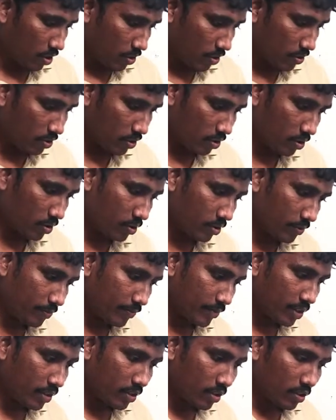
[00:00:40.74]
So
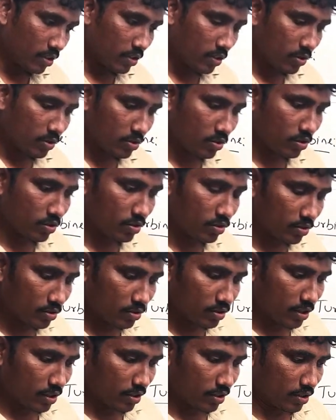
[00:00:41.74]
So
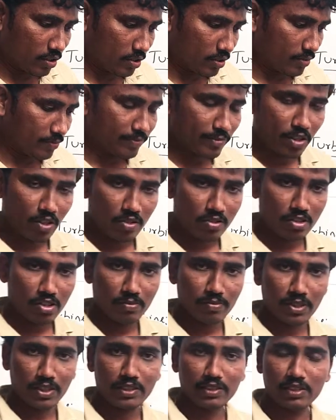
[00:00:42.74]
the
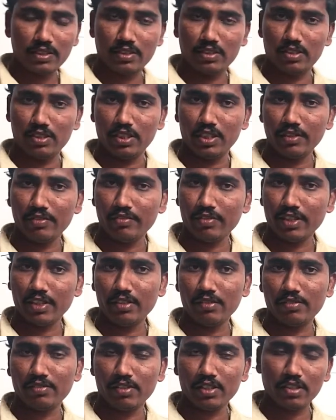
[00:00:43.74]
concept is uh,
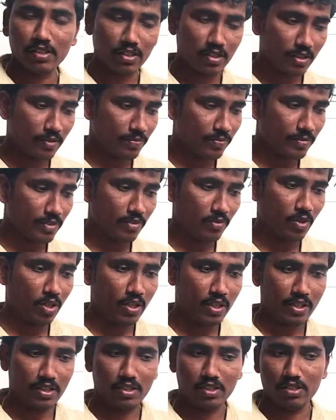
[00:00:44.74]
different for uh, what
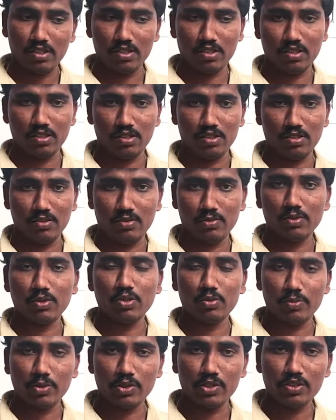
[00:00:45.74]
uh,
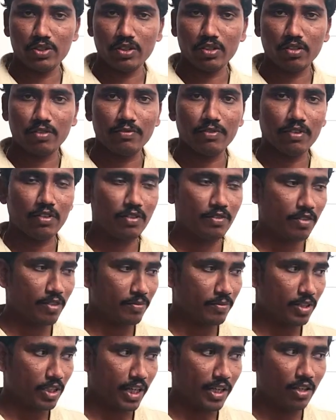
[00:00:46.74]
to producing of power
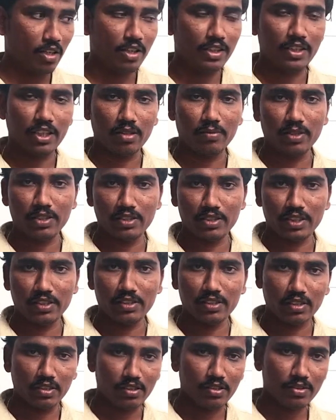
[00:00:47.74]
from uh, hydraulic turbines and
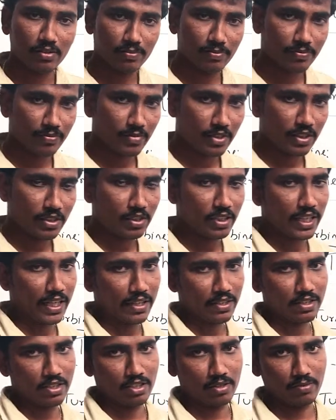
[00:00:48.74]
uh, these
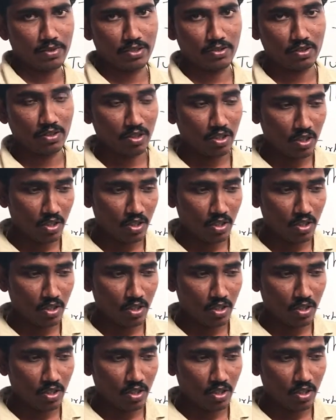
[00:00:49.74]
gas turbines.